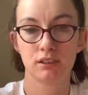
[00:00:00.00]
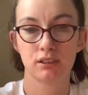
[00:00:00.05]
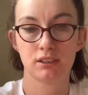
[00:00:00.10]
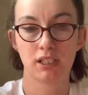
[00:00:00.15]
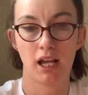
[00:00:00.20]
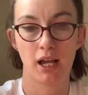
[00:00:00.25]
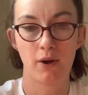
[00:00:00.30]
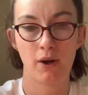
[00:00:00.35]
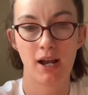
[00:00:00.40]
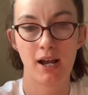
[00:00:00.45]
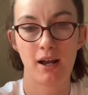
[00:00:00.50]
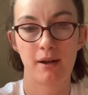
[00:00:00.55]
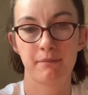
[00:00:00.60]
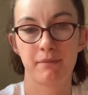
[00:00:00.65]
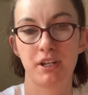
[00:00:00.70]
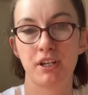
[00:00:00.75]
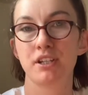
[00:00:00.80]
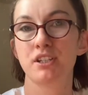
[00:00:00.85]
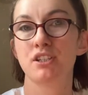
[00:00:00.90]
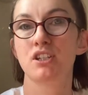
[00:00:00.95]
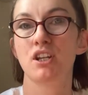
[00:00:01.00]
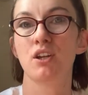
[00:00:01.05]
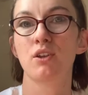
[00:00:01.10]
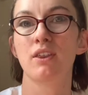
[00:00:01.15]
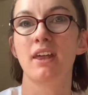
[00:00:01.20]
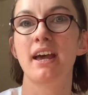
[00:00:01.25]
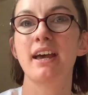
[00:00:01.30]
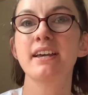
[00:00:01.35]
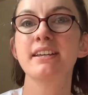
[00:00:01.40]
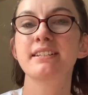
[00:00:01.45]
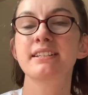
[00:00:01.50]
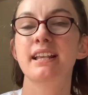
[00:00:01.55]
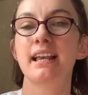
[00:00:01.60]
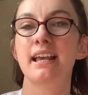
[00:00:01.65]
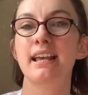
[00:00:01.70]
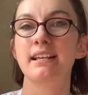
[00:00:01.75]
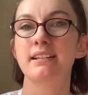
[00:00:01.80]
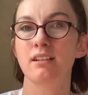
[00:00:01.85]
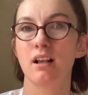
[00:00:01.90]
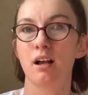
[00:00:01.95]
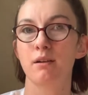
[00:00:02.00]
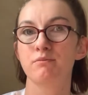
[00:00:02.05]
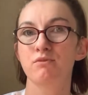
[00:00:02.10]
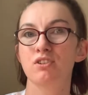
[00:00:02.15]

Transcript: So how I'm going to do this is I'm